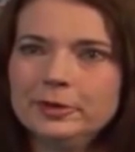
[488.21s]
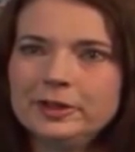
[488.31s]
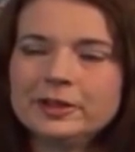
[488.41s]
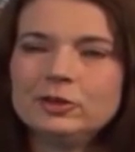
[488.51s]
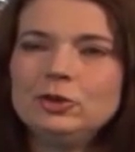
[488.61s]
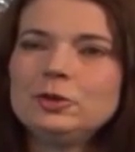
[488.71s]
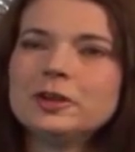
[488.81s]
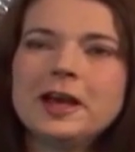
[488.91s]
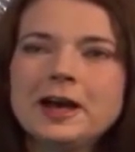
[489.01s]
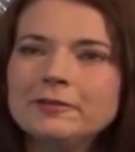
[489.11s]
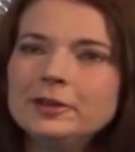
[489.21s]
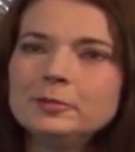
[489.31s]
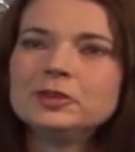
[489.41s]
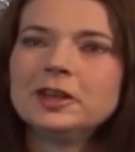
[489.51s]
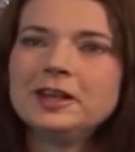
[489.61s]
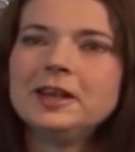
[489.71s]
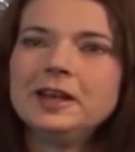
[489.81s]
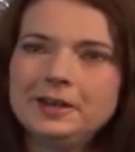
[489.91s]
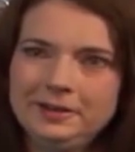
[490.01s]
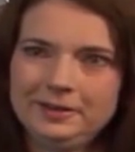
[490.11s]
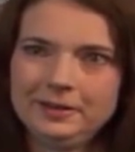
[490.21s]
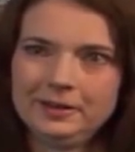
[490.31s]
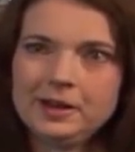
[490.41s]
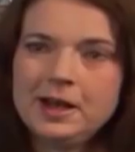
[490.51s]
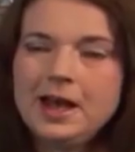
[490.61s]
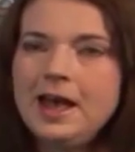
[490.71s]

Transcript: because you could have him say anything.